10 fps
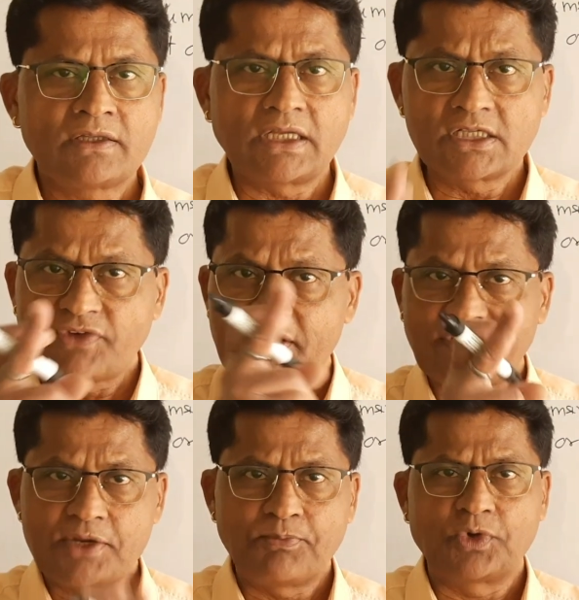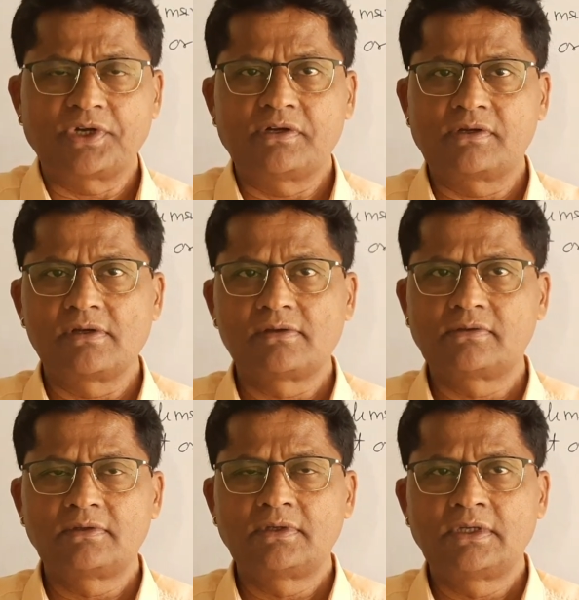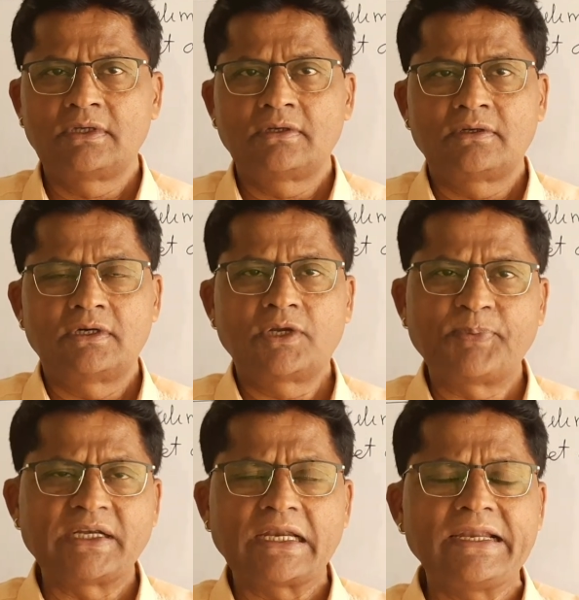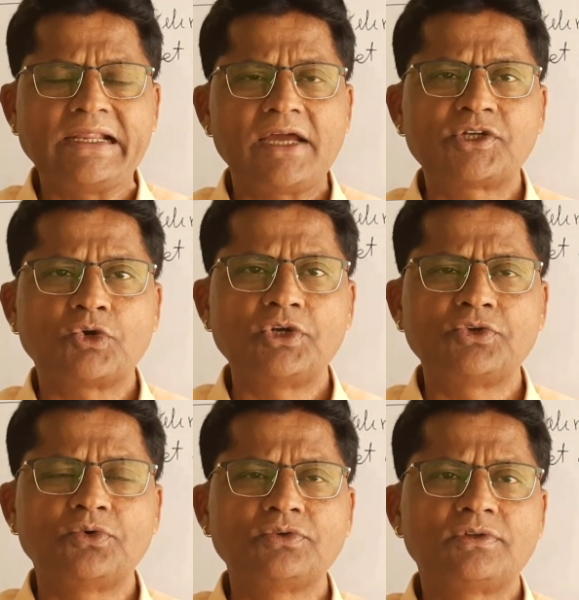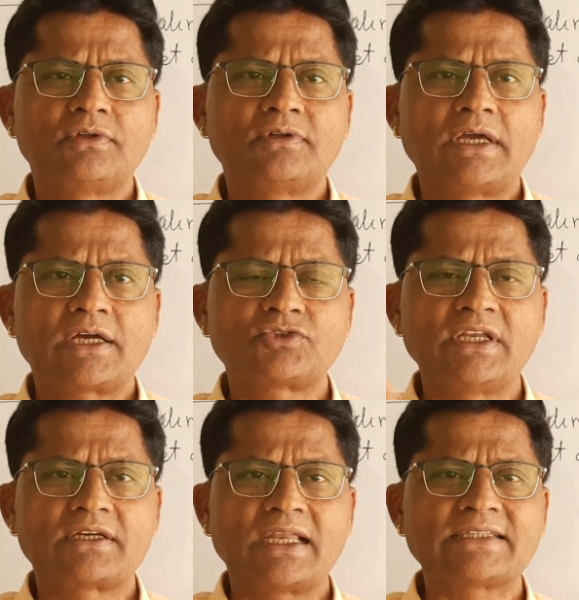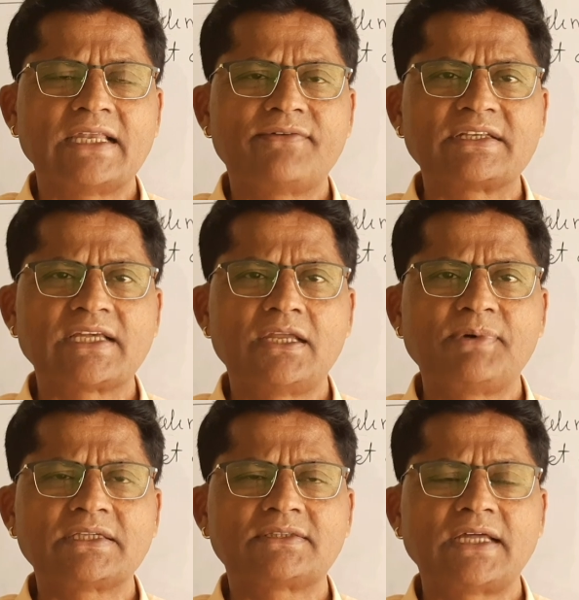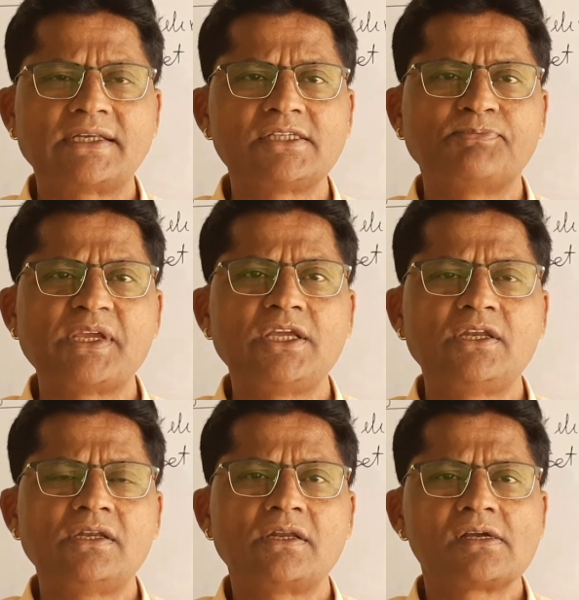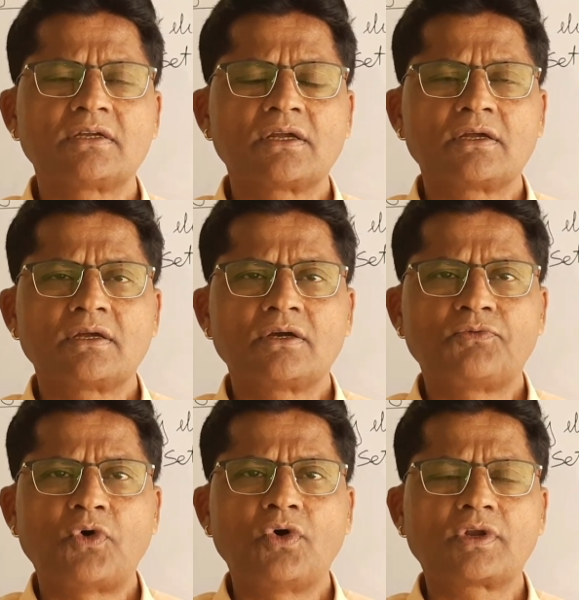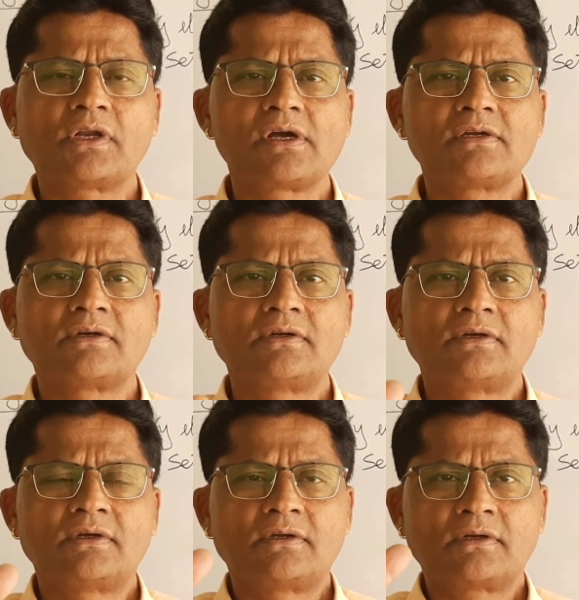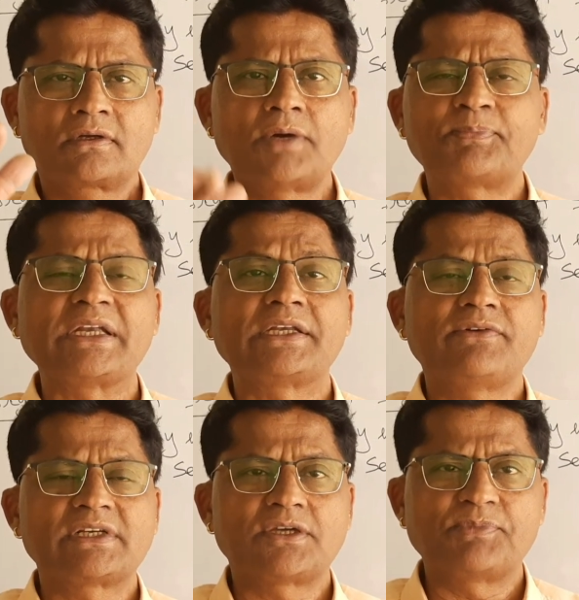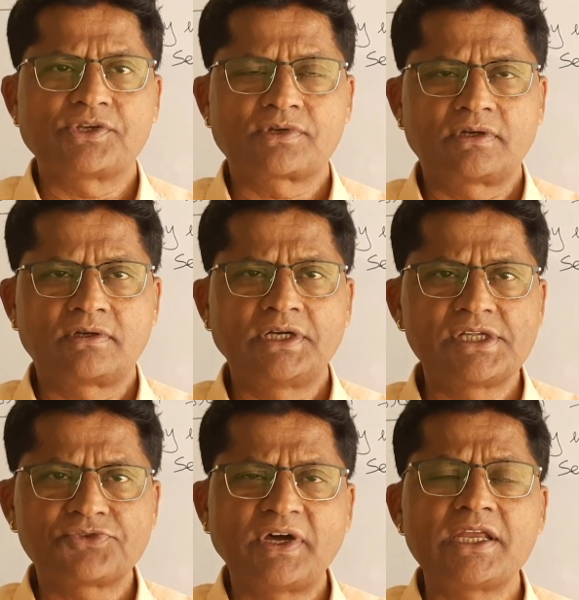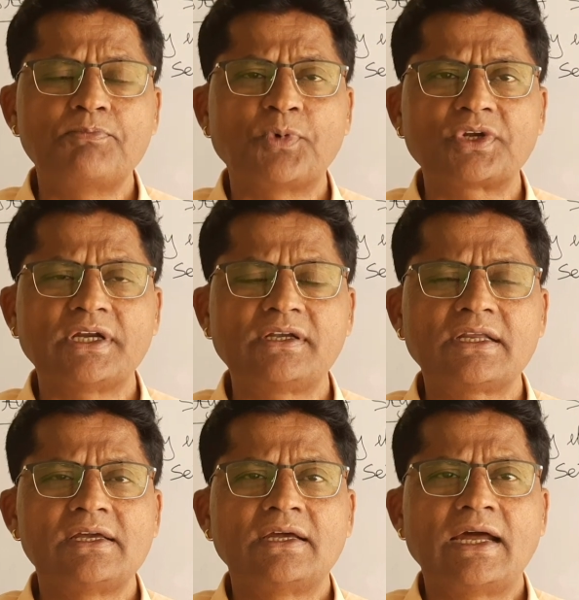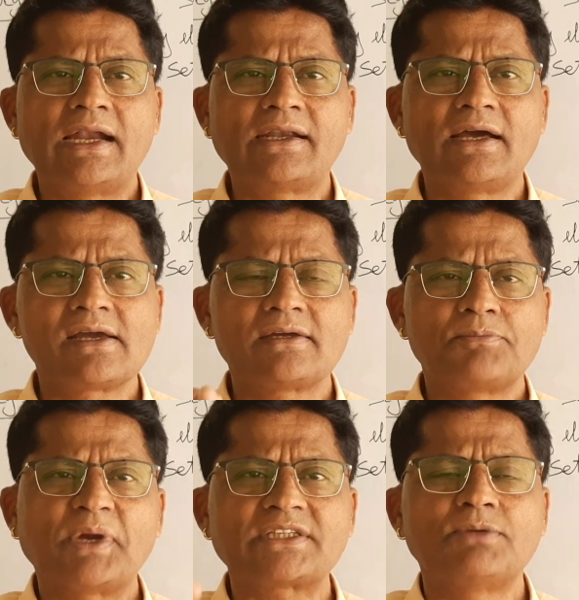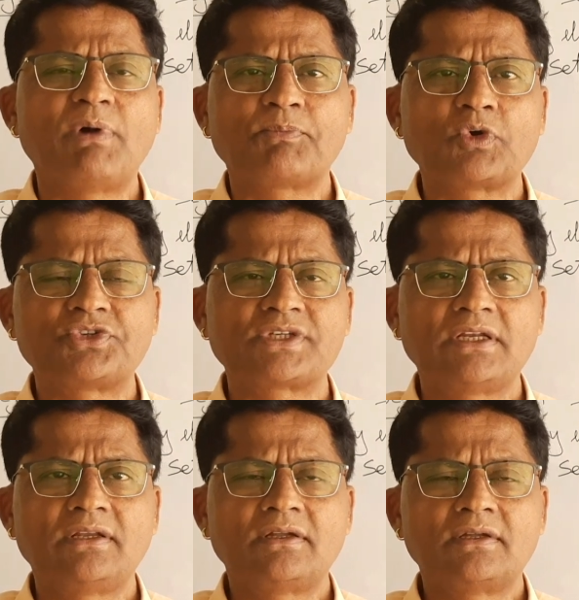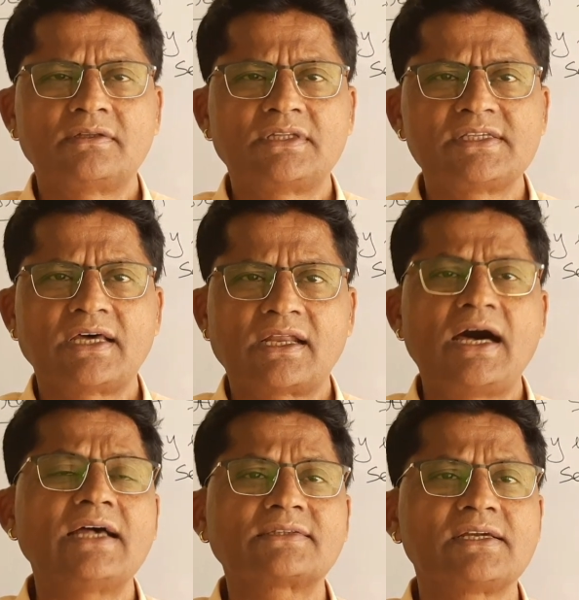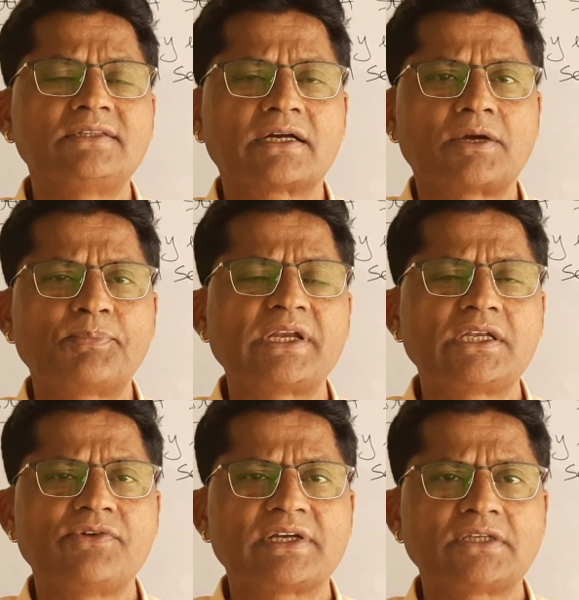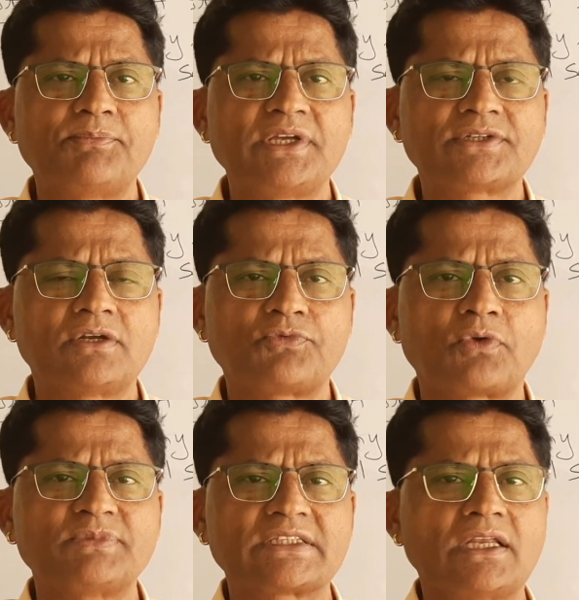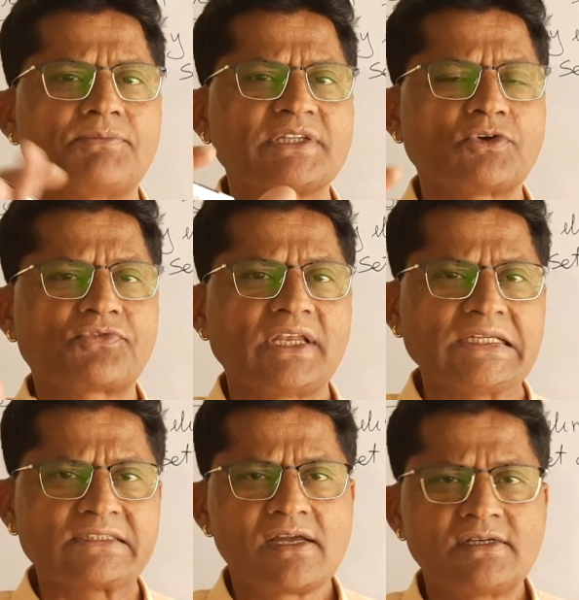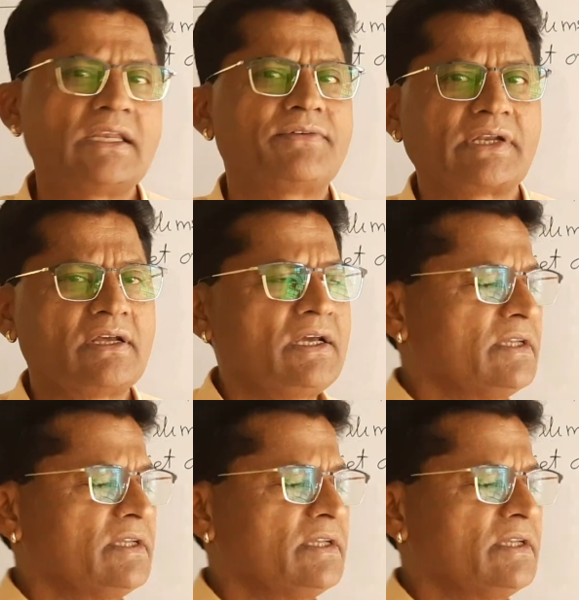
That is very important. Repeatedly I told you, actually class 11 syllabus, that is mean for competitive examination. It is very important, and maximum question these are asked in the competitive examination from the syllabus of class 11.